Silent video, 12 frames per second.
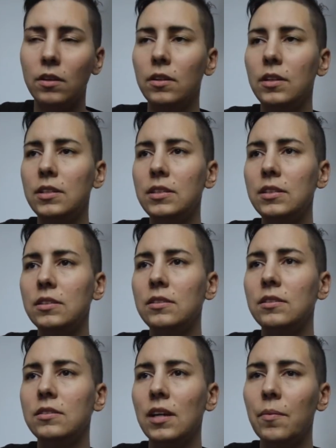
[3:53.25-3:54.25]
This is
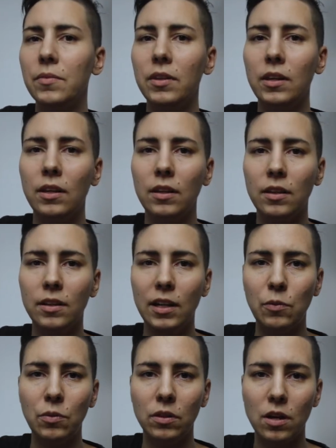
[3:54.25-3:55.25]
something
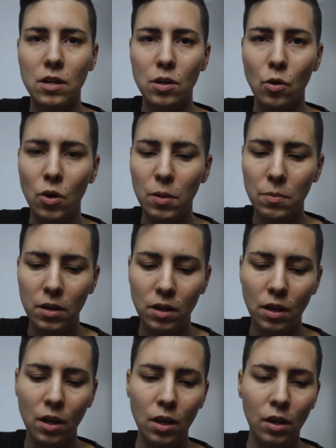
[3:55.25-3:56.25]
that will annoy
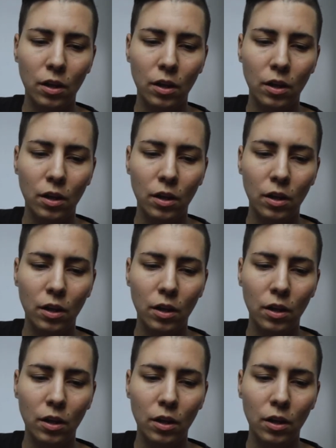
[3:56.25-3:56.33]
me